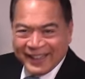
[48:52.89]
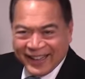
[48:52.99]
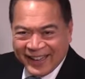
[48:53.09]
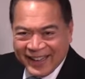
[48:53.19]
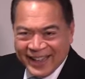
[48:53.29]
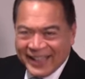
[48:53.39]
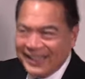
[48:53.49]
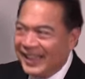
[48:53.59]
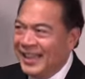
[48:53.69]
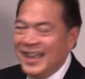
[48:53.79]

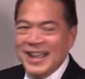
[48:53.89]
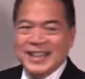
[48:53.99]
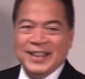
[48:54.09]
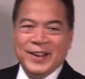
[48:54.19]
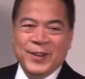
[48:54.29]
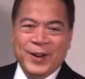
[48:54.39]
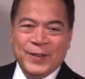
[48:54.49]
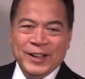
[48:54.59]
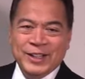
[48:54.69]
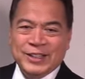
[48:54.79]
The
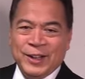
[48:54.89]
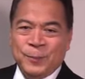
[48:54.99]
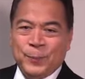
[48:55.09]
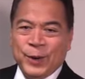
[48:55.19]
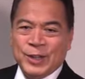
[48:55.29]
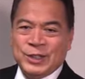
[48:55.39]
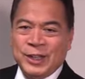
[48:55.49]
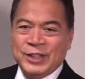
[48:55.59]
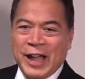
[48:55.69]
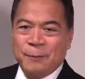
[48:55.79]
woman just burst,
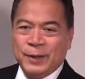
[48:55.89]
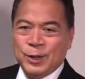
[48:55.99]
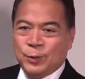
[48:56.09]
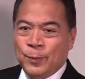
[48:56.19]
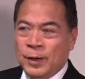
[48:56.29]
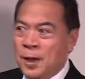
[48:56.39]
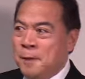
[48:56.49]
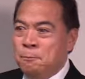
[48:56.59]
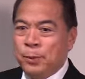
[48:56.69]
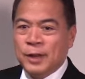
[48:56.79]
the Japanese woman
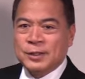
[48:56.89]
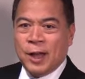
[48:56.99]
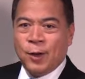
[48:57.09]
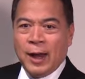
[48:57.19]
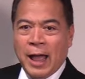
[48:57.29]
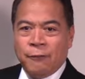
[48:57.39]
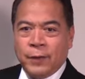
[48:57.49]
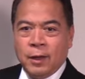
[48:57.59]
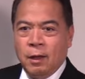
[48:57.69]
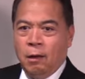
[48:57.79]
burst out laughing.